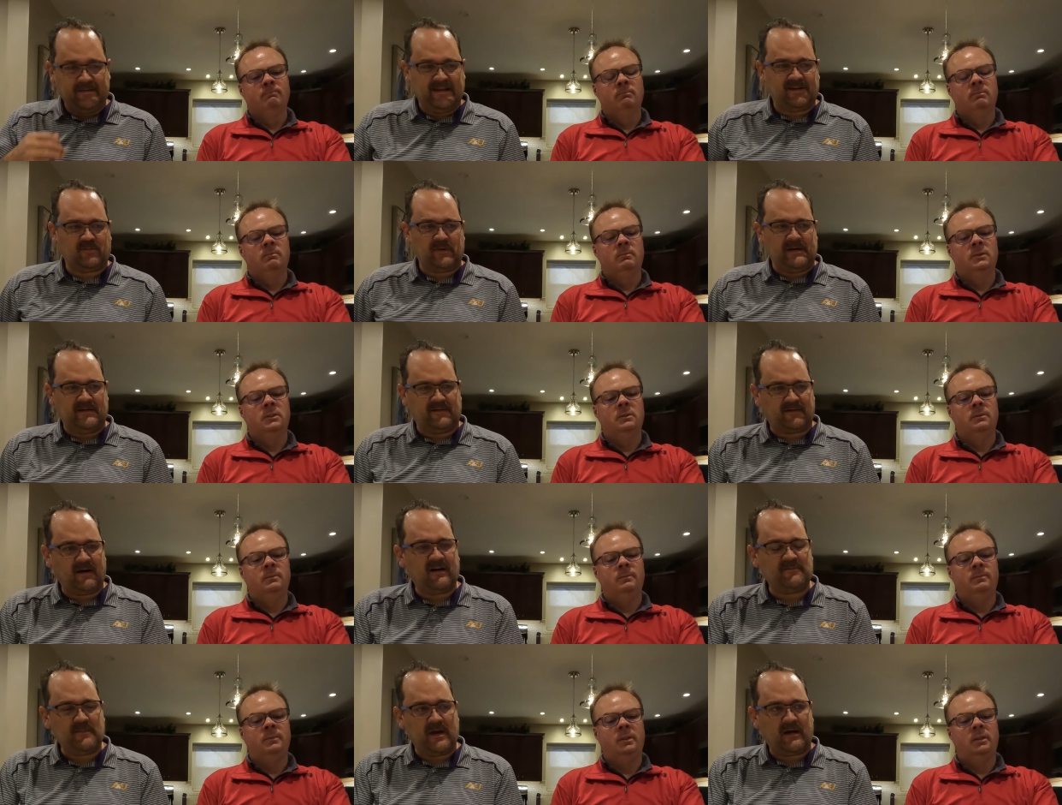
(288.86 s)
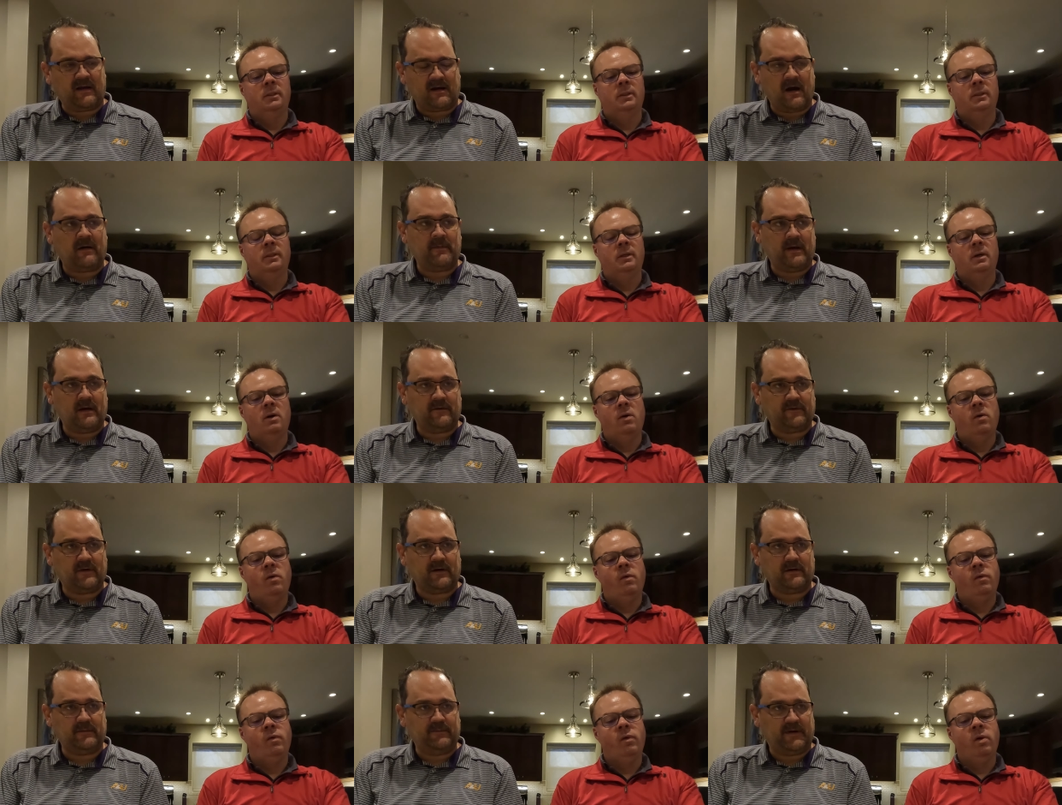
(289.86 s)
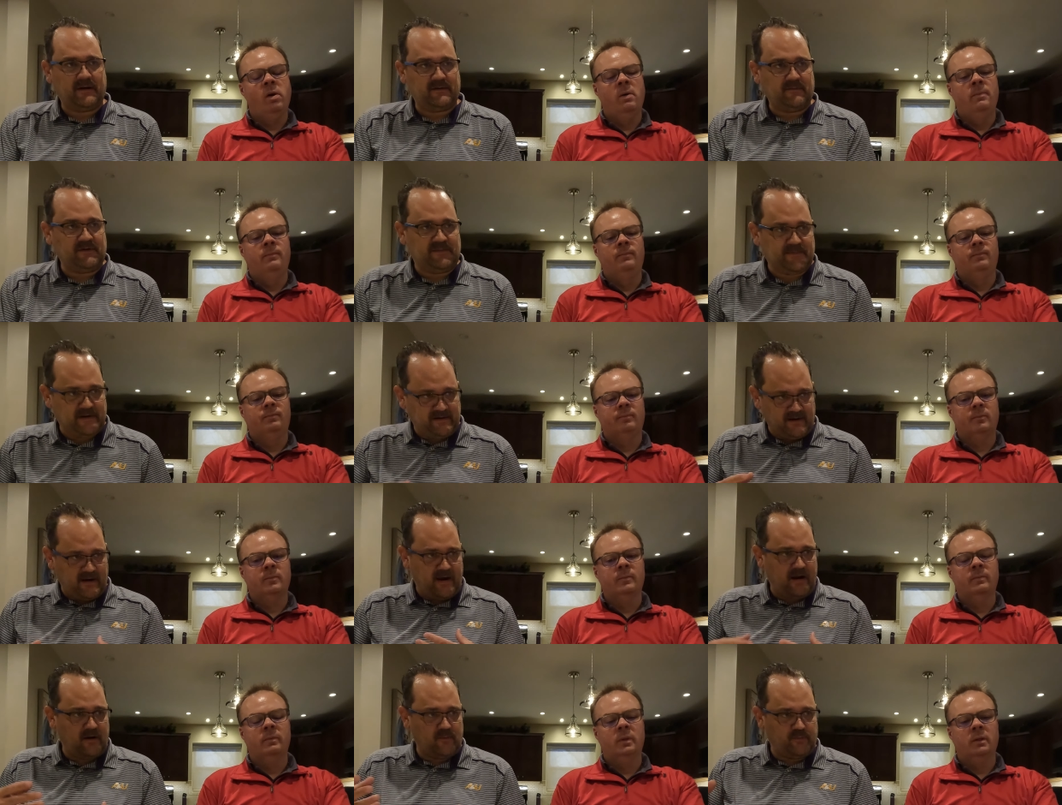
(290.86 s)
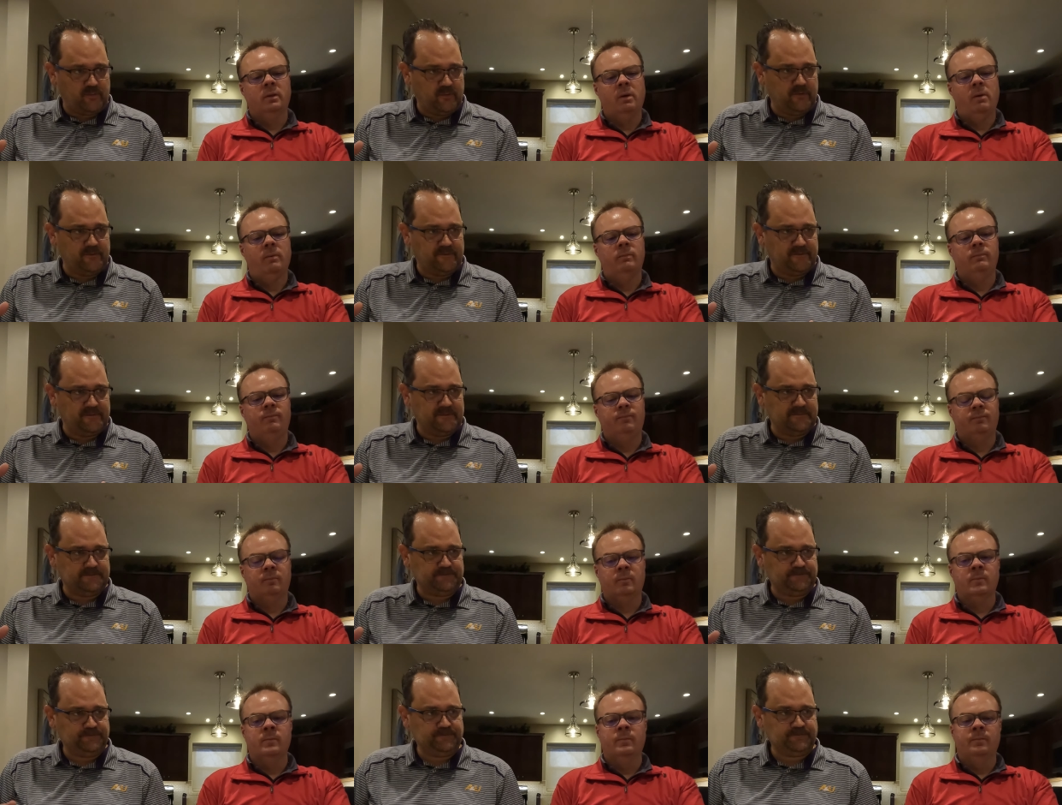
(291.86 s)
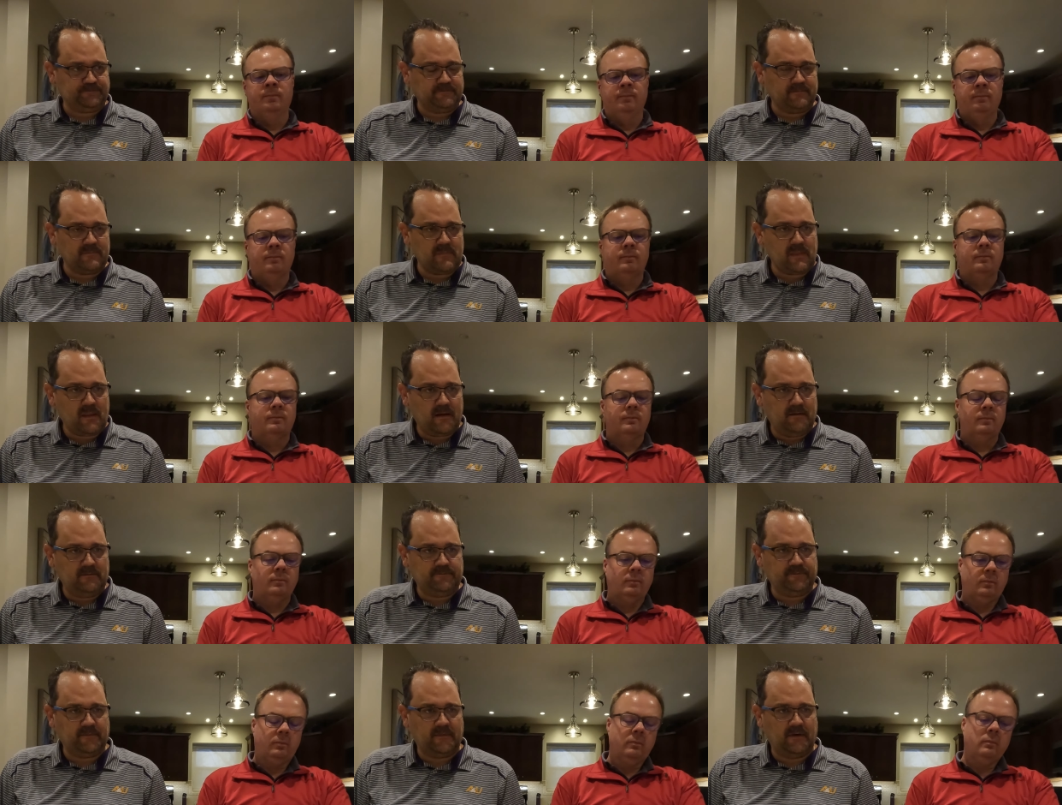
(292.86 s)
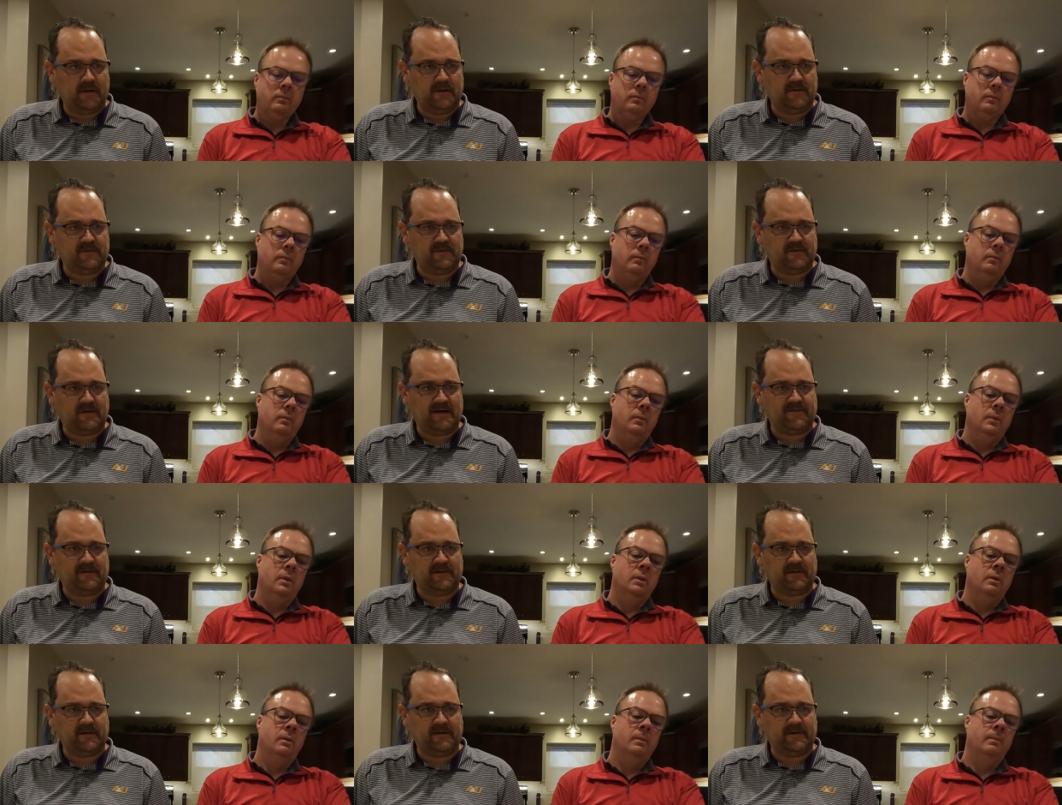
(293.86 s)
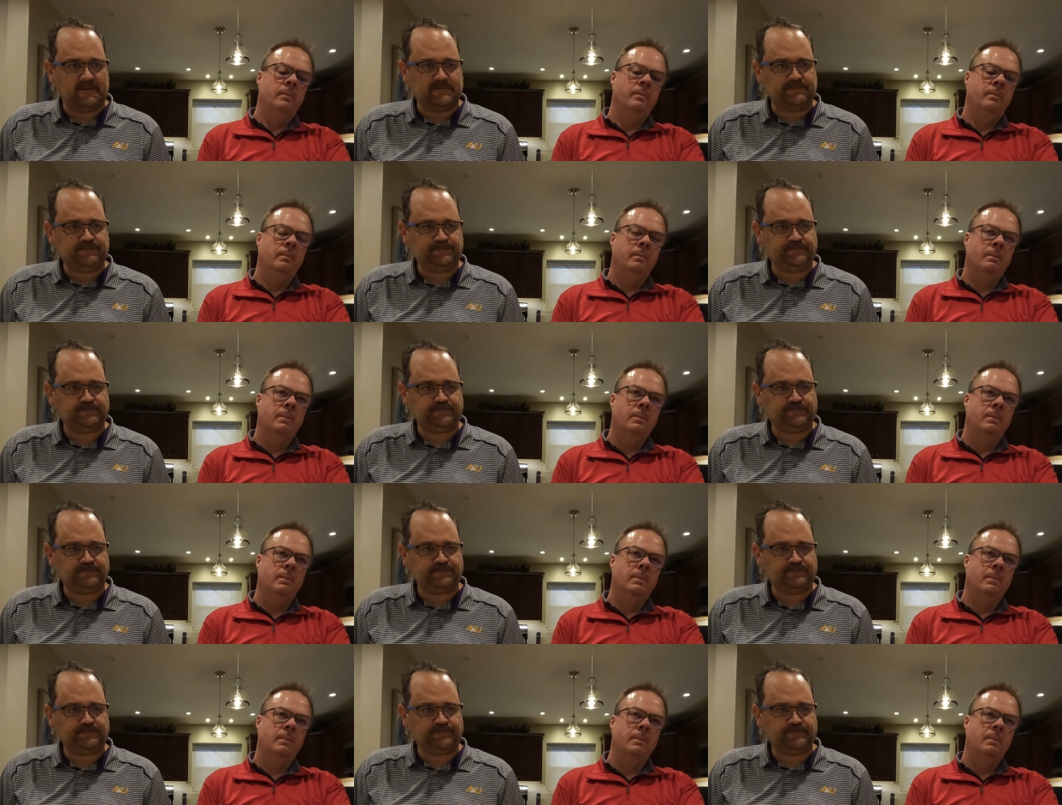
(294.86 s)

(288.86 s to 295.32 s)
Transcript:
Speaker 1: that sweetness caught me caught me off guard because I'm expecting a higher proof. And this is definitely a